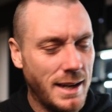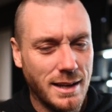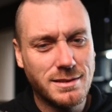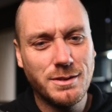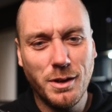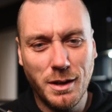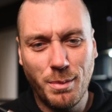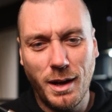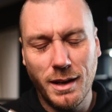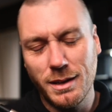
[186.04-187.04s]
Yes, you can
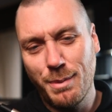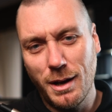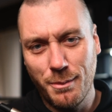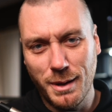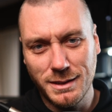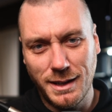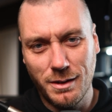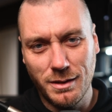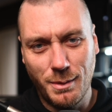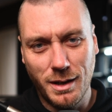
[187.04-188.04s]
buy other power banks
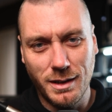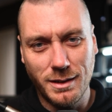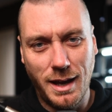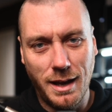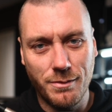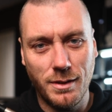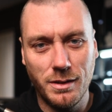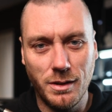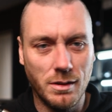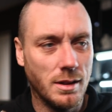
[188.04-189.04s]
out on the market that have,
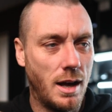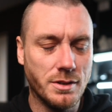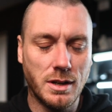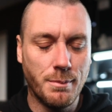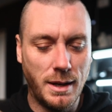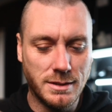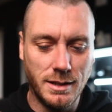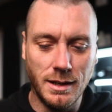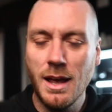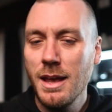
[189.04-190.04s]
larger
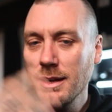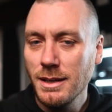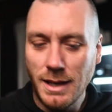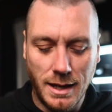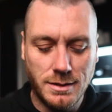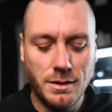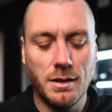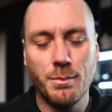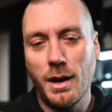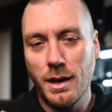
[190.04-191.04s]
capacity. Yes, you
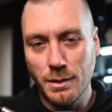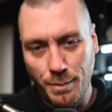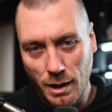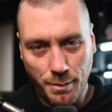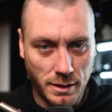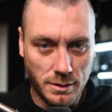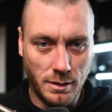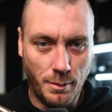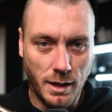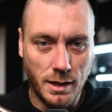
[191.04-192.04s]
can buy other power banks
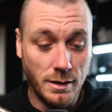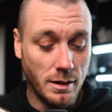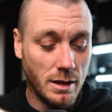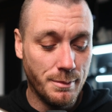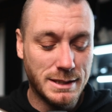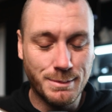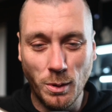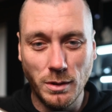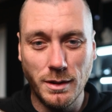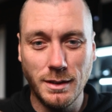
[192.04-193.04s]
on the market that are going to be
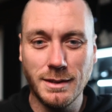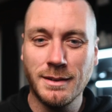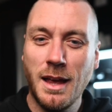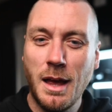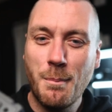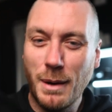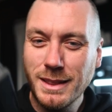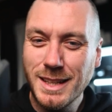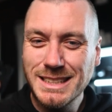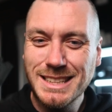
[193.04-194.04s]
smaller than this,
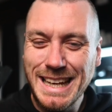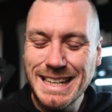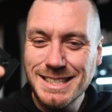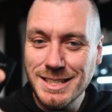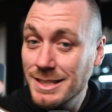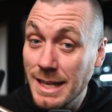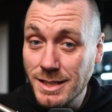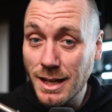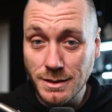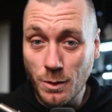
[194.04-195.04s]
but this is just,
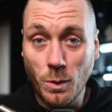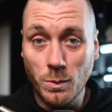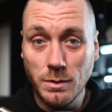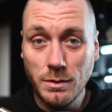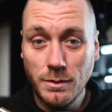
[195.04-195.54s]
it does it all.